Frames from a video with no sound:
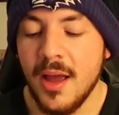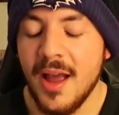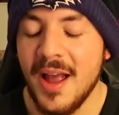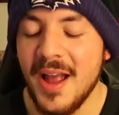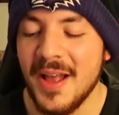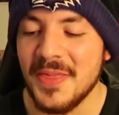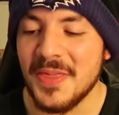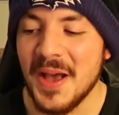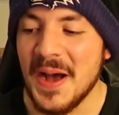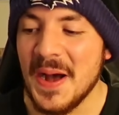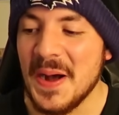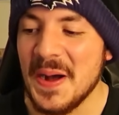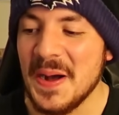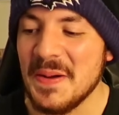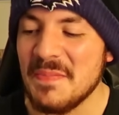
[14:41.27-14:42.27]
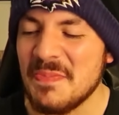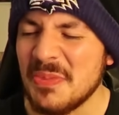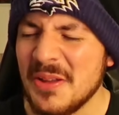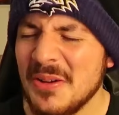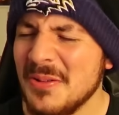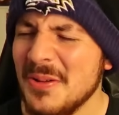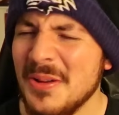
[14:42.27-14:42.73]
And,
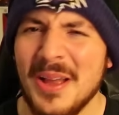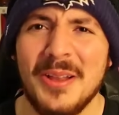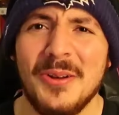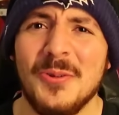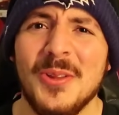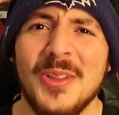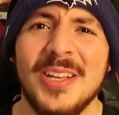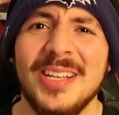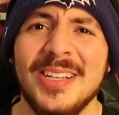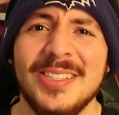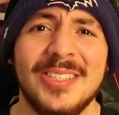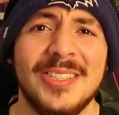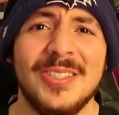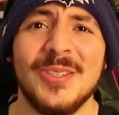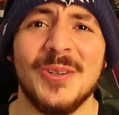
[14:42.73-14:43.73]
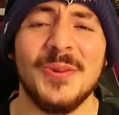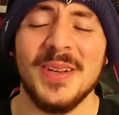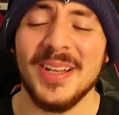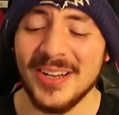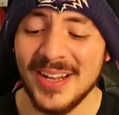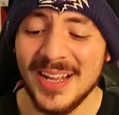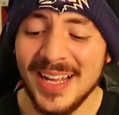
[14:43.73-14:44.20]
this is so
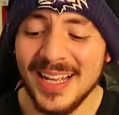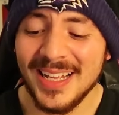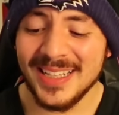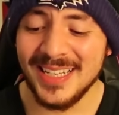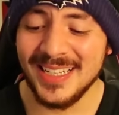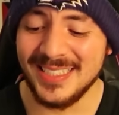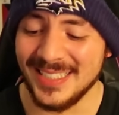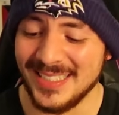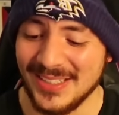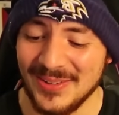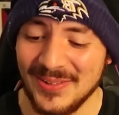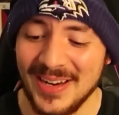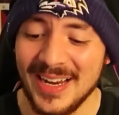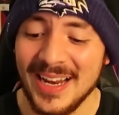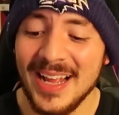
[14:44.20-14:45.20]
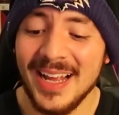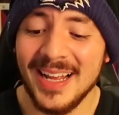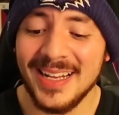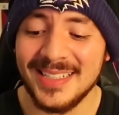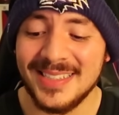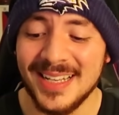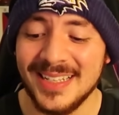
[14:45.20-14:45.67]
weird.
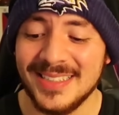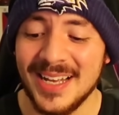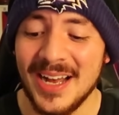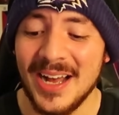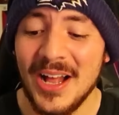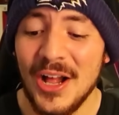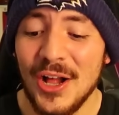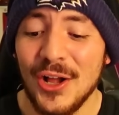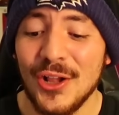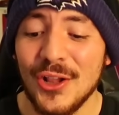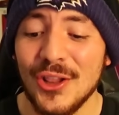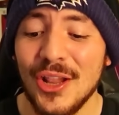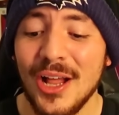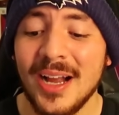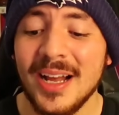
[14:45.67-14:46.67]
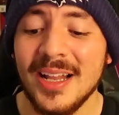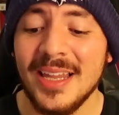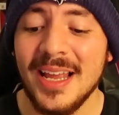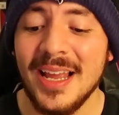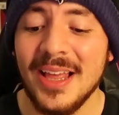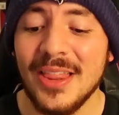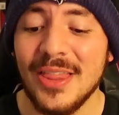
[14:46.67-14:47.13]
He says,
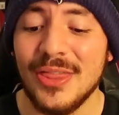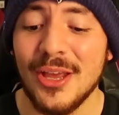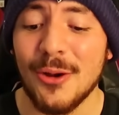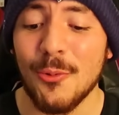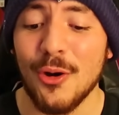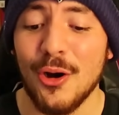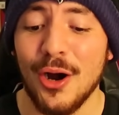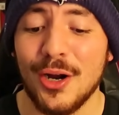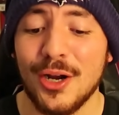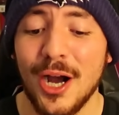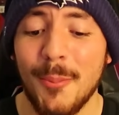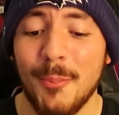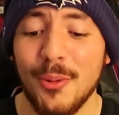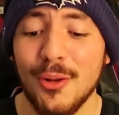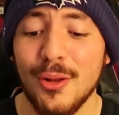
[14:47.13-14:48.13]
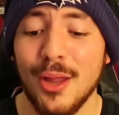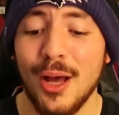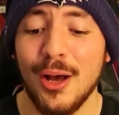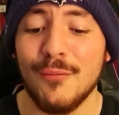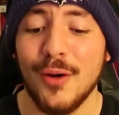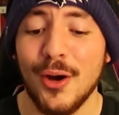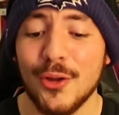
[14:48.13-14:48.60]
luckily, there were a couple
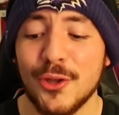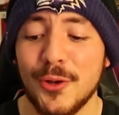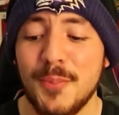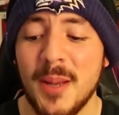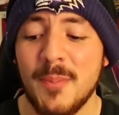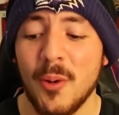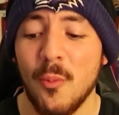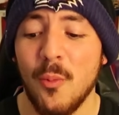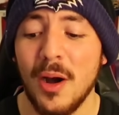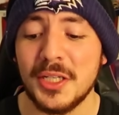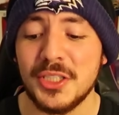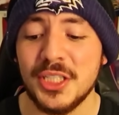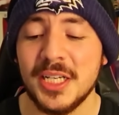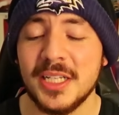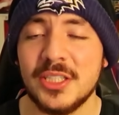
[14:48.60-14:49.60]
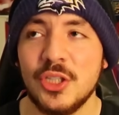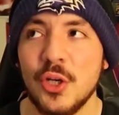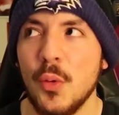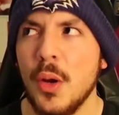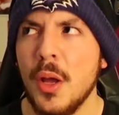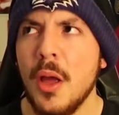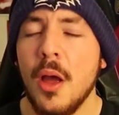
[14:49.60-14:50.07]
of other people watching it too.